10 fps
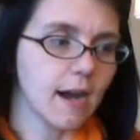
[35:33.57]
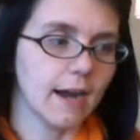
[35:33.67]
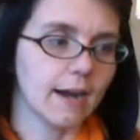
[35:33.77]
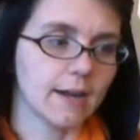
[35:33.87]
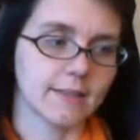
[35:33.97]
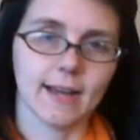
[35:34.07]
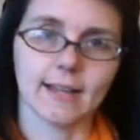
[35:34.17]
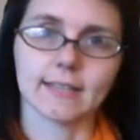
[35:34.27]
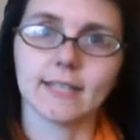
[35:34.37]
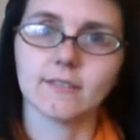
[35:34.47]

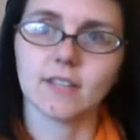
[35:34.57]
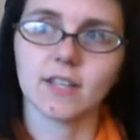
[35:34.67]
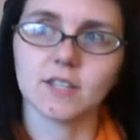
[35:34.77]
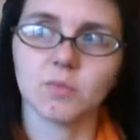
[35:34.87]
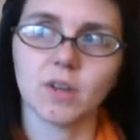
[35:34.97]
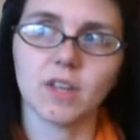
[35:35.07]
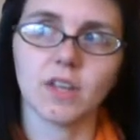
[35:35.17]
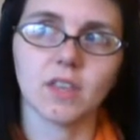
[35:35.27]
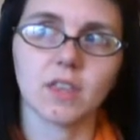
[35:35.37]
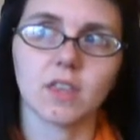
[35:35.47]
That leaves us
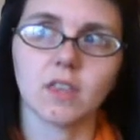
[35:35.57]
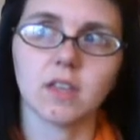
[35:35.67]
with